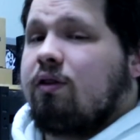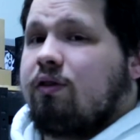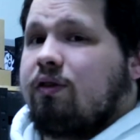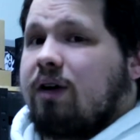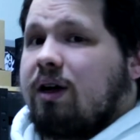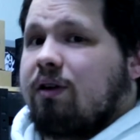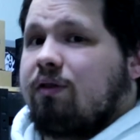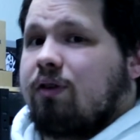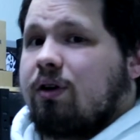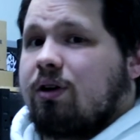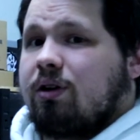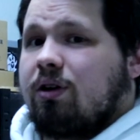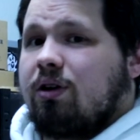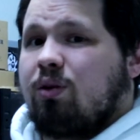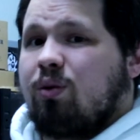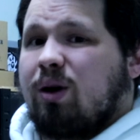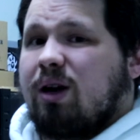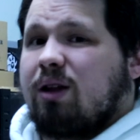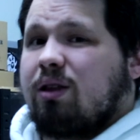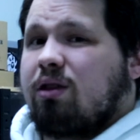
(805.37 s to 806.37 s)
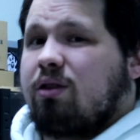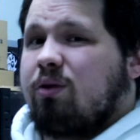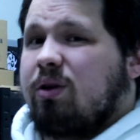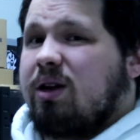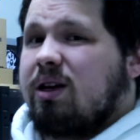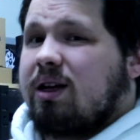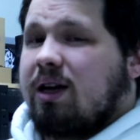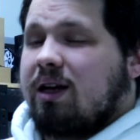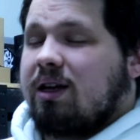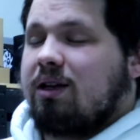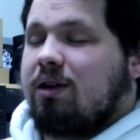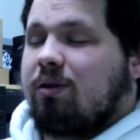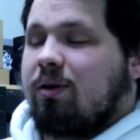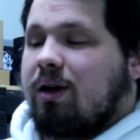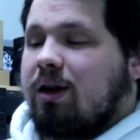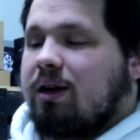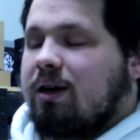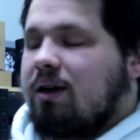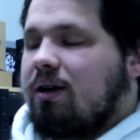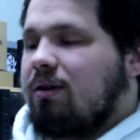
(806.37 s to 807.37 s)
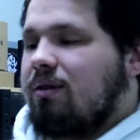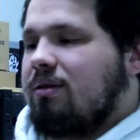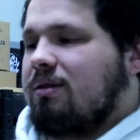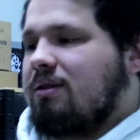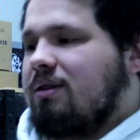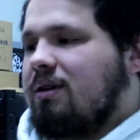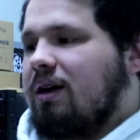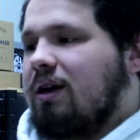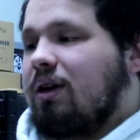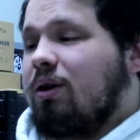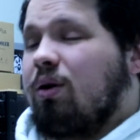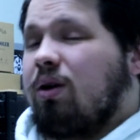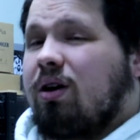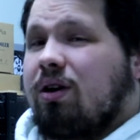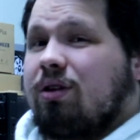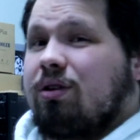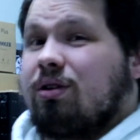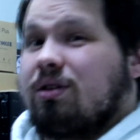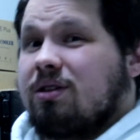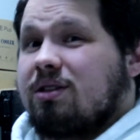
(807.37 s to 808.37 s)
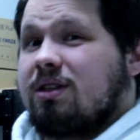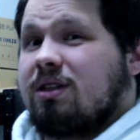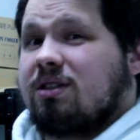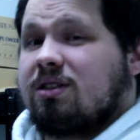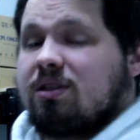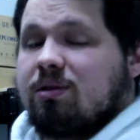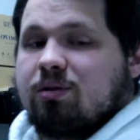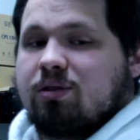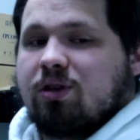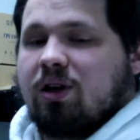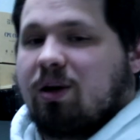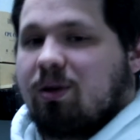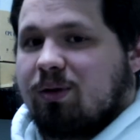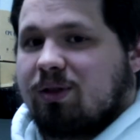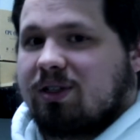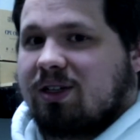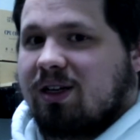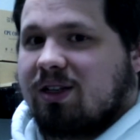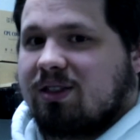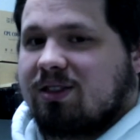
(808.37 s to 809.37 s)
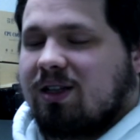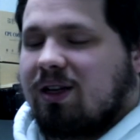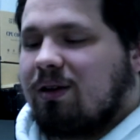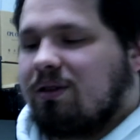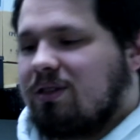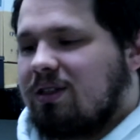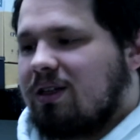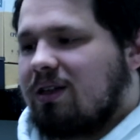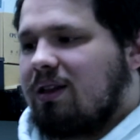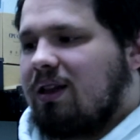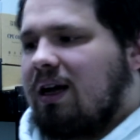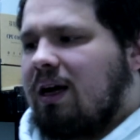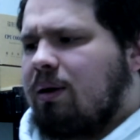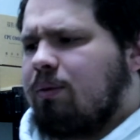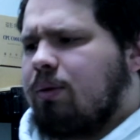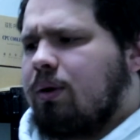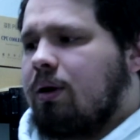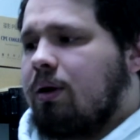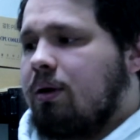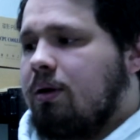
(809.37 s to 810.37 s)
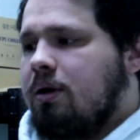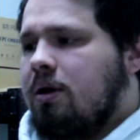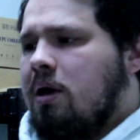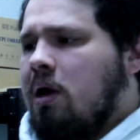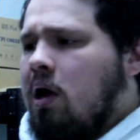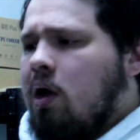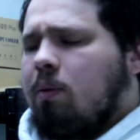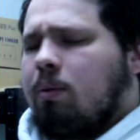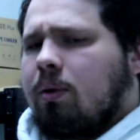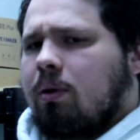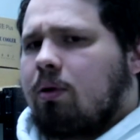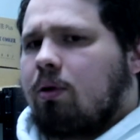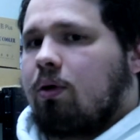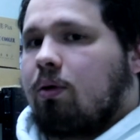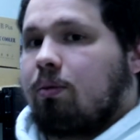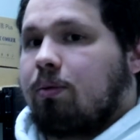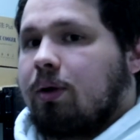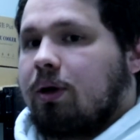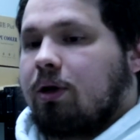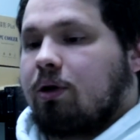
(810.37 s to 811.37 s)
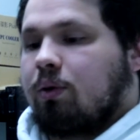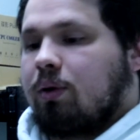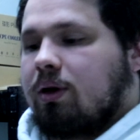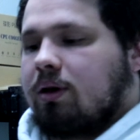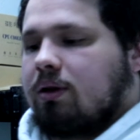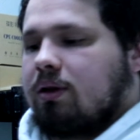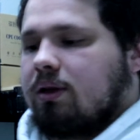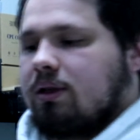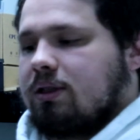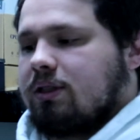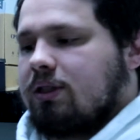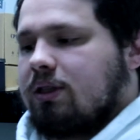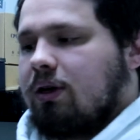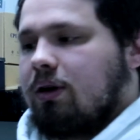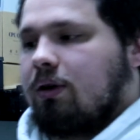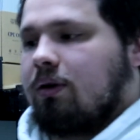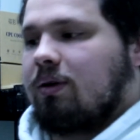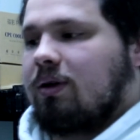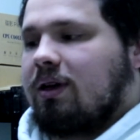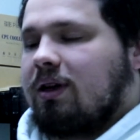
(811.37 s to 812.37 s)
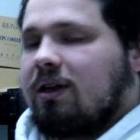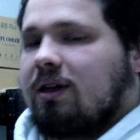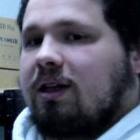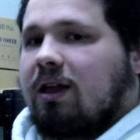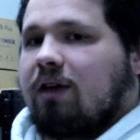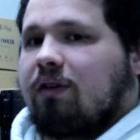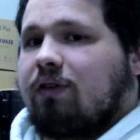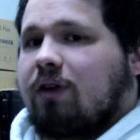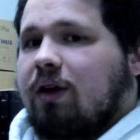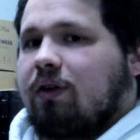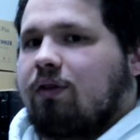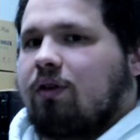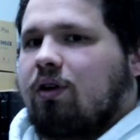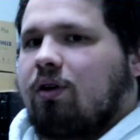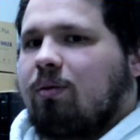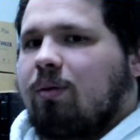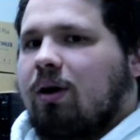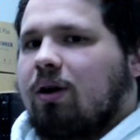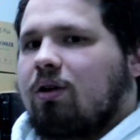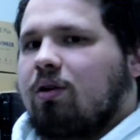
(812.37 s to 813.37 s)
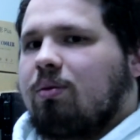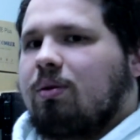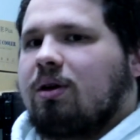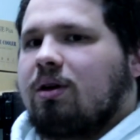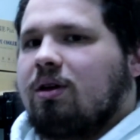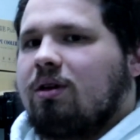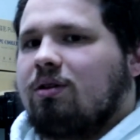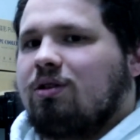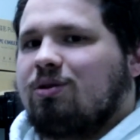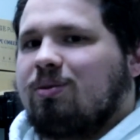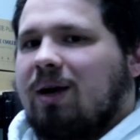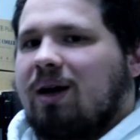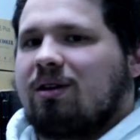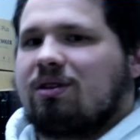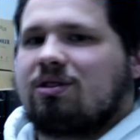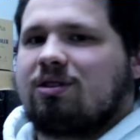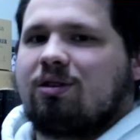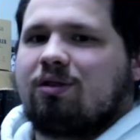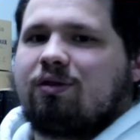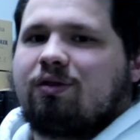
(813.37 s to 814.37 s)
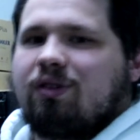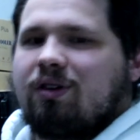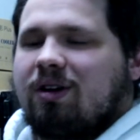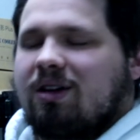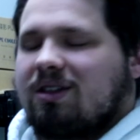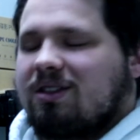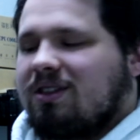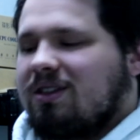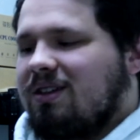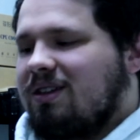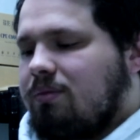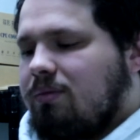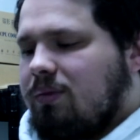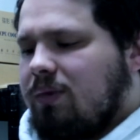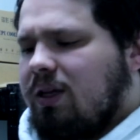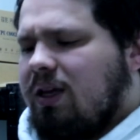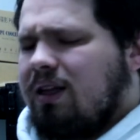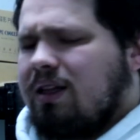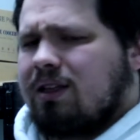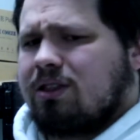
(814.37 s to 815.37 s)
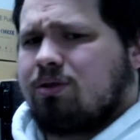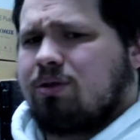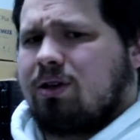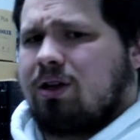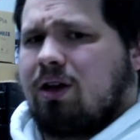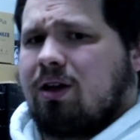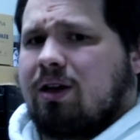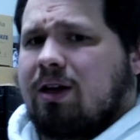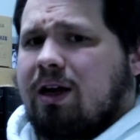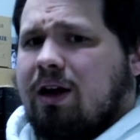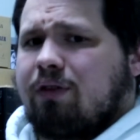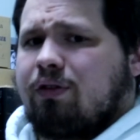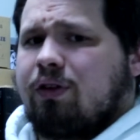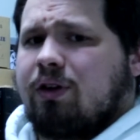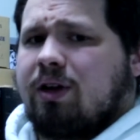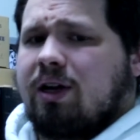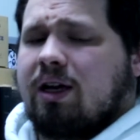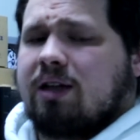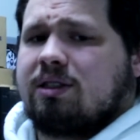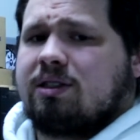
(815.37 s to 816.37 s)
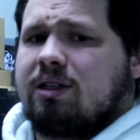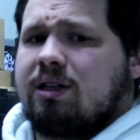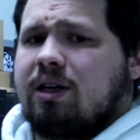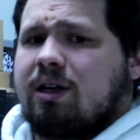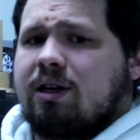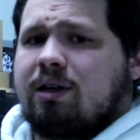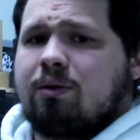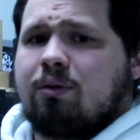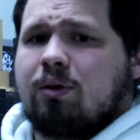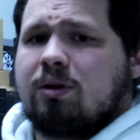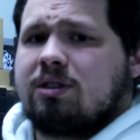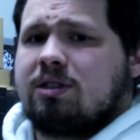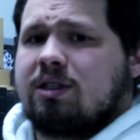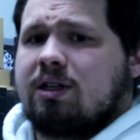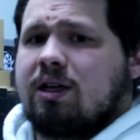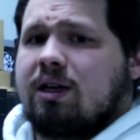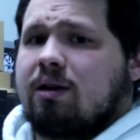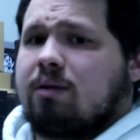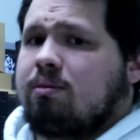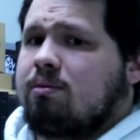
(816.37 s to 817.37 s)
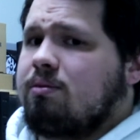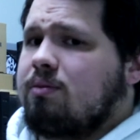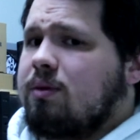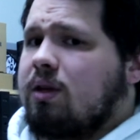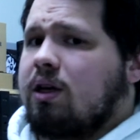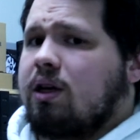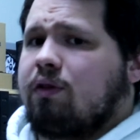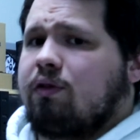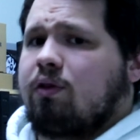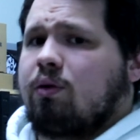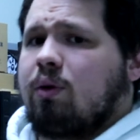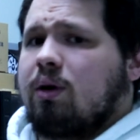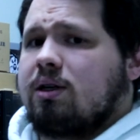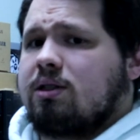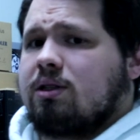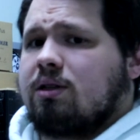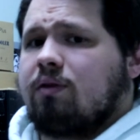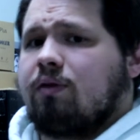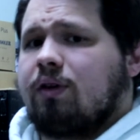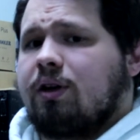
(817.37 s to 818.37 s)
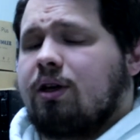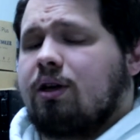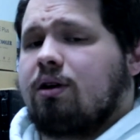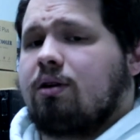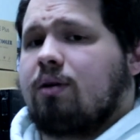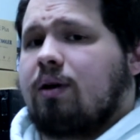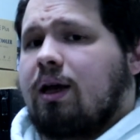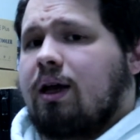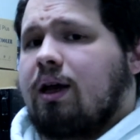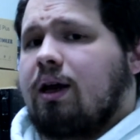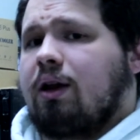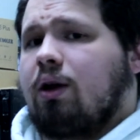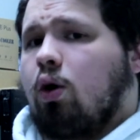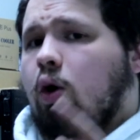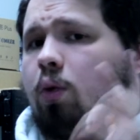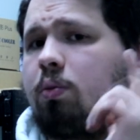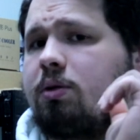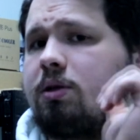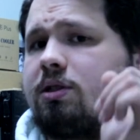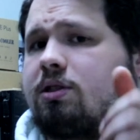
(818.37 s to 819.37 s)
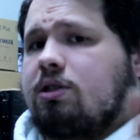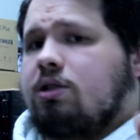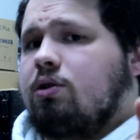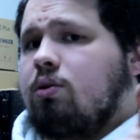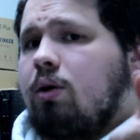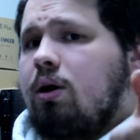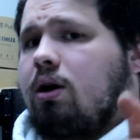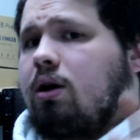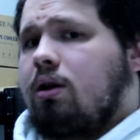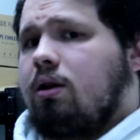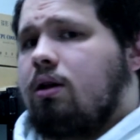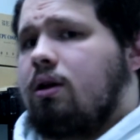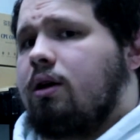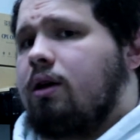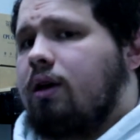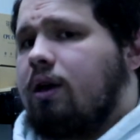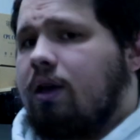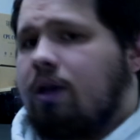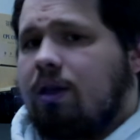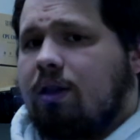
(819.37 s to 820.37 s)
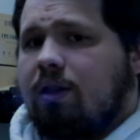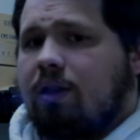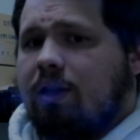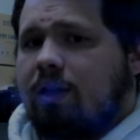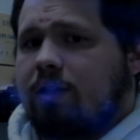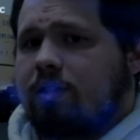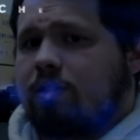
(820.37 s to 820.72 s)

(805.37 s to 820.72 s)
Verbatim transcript: 500. We're at 390 right now. I know 110 subscribers kind of sounds like a lot, but been growing pretty quickly. So getting to that 500 mark would be a huge milestone for us. And that's really all I got for you guys today. Once again, thank you for watching the video and I hope to see you all in the